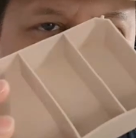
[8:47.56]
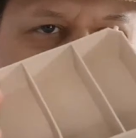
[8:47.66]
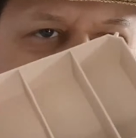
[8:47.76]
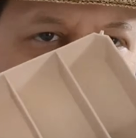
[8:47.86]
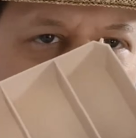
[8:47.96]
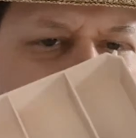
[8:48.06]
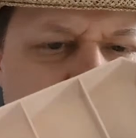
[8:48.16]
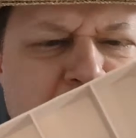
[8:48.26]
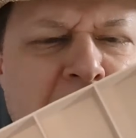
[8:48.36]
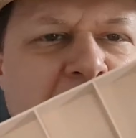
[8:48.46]
This
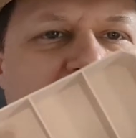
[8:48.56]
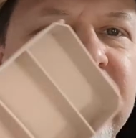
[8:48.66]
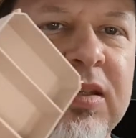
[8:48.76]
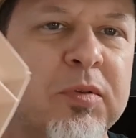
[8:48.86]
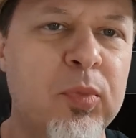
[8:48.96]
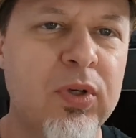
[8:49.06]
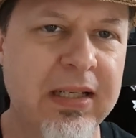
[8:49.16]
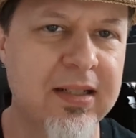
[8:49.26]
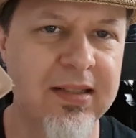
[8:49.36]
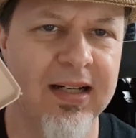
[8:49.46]
seems more like
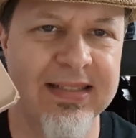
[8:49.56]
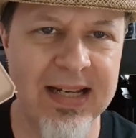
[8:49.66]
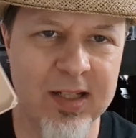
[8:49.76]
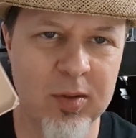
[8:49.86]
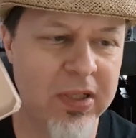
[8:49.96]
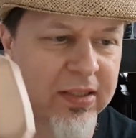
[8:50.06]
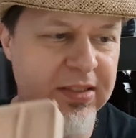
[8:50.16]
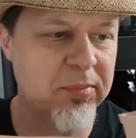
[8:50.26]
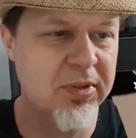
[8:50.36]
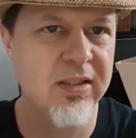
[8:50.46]
a tackle box to
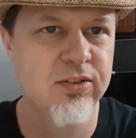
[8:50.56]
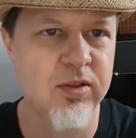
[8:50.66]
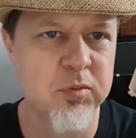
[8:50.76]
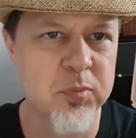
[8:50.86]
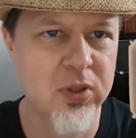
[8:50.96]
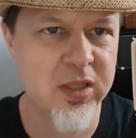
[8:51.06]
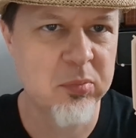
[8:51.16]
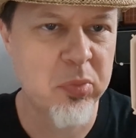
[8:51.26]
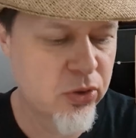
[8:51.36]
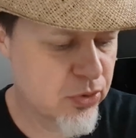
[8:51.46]
me. This seems more like a
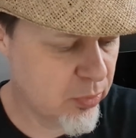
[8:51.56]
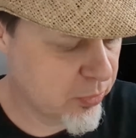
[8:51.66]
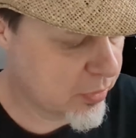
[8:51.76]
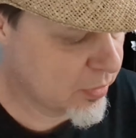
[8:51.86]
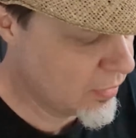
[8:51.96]
parts holder,